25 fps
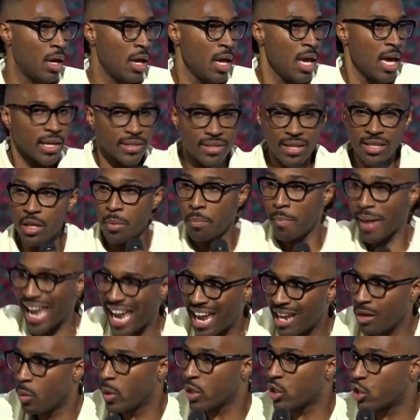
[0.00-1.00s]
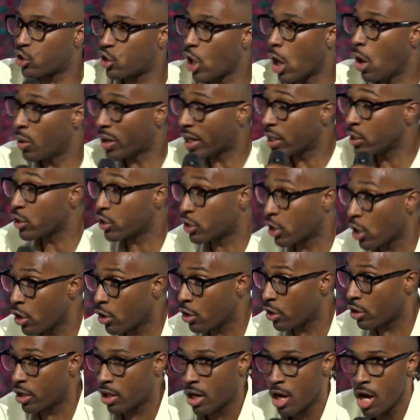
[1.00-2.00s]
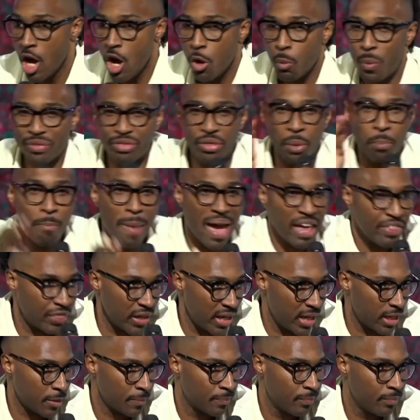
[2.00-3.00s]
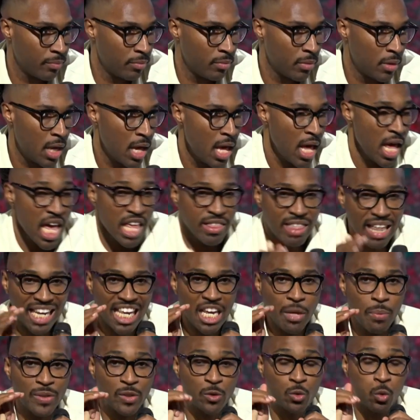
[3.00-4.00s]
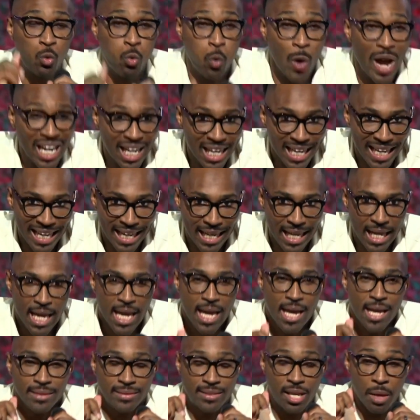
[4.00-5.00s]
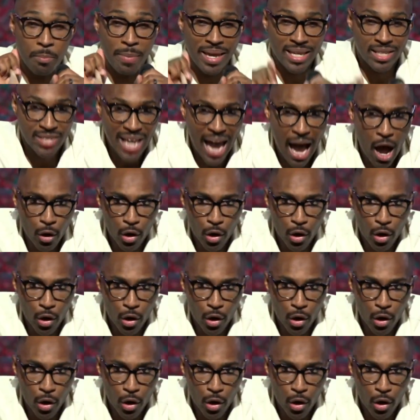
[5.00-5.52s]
See, the man was so concerned with the method that he was willing to miss out